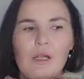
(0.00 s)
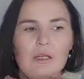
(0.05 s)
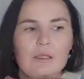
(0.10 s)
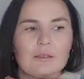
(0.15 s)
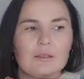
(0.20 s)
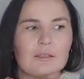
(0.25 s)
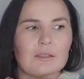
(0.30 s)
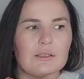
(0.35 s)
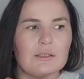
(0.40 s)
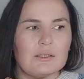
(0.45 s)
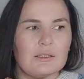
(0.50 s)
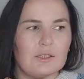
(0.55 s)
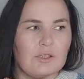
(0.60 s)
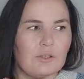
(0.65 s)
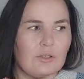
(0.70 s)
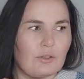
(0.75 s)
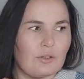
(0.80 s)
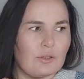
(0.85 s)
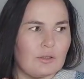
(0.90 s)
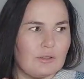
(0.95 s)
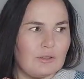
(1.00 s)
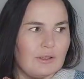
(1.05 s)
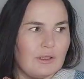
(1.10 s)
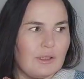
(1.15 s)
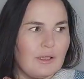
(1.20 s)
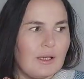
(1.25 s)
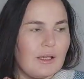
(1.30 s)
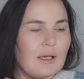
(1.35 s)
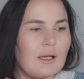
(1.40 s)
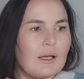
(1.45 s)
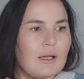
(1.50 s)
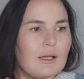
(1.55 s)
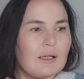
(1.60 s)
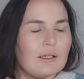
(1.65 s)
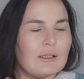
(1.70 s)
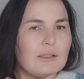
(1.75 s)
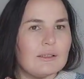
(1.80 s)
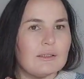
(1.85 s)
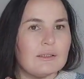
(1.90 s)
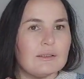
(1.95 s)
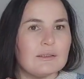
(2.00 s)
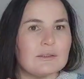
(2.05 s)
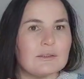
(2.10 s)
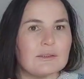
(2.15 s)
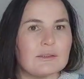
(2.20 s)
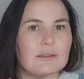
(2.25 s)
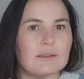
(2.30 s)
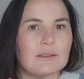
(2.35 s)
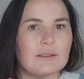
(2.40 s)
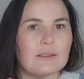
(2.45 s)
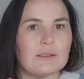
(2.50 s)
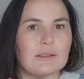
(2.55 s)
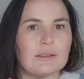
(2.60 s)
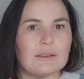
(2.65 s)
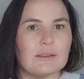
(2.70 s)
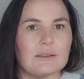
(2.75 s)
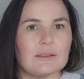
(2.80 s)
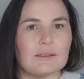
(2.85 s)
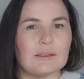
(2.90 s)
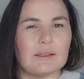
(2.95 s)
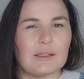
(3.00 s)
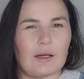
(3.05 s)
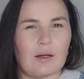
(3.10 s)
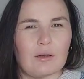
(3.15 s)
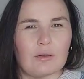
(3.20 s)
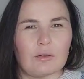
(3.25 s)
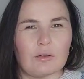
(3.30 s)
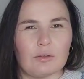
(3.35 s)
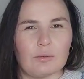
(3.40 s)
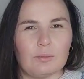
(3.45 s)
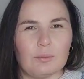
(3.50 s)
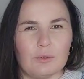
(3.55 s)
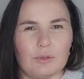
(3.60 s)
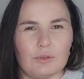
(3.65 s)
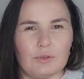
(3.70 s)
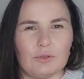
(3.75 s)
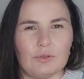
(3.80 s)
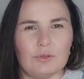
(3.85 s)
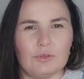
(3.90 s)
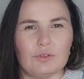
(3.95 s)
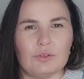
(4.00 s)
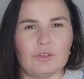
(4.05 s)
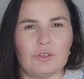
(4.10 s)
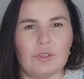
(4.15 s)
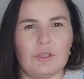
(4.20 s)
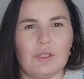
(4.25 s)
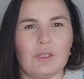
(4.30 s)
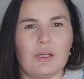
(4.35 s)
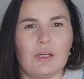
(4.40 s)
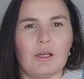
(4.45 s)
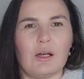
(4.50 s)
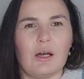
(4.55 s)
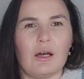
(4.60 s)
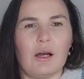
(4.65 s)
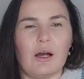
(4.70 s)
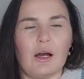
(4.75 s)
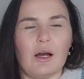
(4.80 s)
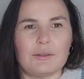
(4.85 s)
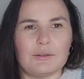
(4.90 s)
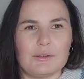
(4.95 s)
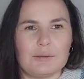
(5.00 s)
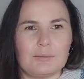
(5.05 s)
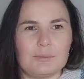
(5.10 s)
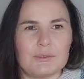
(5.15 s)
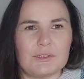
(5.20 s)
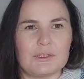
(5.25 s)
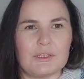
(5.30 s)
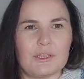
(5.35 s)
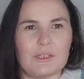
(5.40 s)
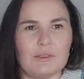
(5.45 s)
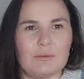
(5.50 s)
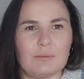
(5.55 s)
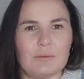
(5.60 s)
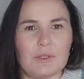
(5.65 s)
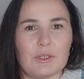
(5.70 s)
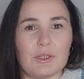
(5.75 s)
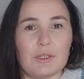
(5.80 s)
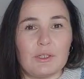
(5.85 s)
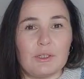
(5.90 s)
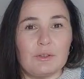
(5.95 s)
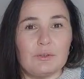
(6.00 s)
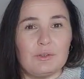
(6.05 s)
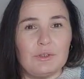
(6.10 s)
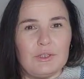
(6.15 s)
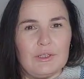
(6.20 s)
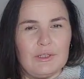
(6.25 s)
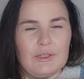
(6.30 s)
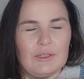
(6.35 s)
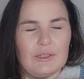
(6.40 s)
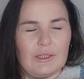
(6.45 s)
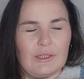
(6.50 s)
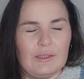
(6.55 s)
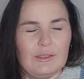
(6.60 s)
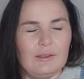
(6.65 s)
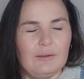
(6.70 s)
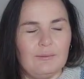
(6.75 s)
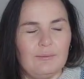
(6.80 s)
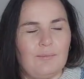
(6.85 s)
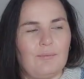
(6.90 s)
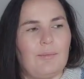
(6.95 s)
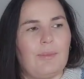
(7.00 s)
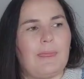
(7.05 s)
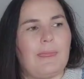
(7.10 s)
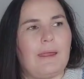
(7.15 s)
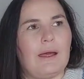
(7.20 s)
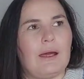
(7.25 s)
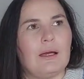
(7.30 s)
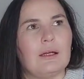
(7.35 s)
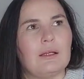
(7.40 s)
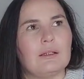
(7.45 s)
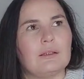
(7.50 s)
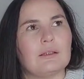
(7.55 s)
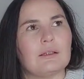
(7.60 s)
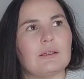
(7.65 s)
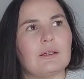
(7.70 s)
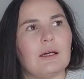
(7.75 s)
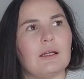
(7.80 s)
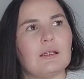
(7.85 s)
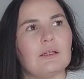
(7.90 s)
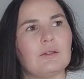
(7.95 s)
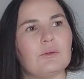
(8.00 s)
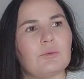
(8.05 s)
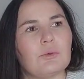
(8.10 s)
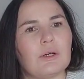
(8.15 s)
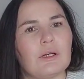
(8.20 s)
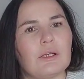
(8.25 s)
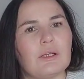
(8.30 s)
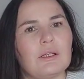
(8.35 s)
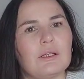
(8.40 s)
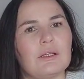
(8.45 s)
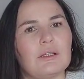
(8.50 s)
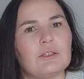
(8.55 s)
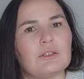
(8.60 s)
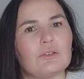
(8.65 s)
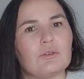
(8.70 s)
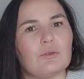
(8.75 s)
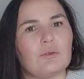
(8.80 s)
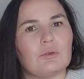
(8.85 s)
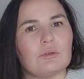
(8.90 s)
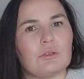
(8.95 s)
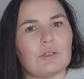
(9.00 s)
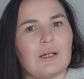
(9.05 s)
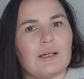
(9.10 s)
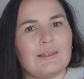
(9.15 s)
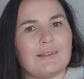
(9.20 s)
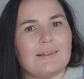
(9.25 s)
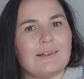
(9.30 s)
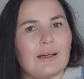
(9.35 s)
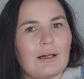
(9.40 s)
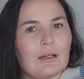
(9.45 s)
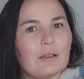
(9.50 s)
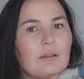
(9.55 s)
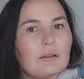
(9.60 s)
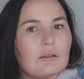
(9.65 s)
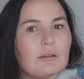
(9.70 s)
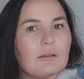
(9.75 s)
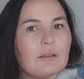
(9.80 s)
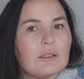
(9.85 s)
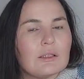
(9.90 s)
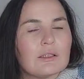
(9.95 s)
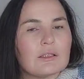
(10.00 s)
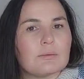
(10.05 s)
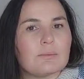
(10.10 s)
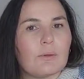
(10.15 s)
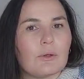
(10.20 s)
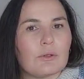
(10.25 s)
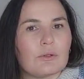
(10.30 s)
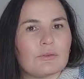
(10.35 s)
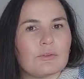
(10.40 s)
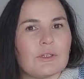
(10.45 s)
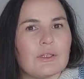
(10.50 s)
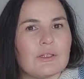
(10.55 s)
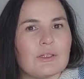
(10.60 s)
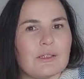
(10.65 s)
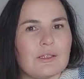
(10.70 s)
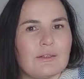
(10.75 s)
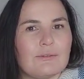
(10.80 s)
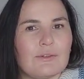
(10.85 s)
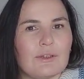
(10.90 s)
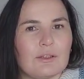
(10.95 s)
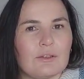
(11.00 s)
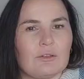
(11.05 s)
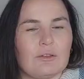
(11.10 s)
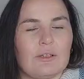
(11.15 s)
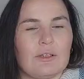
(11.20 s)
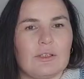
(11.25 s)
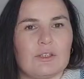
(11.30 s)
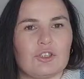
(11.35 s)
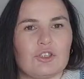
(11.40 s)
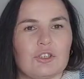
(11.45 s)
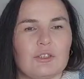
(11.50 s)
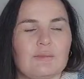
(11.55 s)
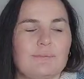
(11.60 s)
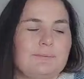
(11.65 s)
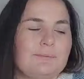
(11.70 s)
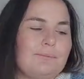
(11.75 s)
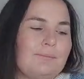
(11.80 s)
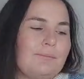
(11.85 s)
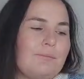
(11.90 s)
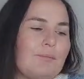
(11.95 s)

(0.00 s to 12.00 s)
this yarn is the Cowgirl Blues 100% merino DK, and the colorway is called Adele. It's part of their Diva collection,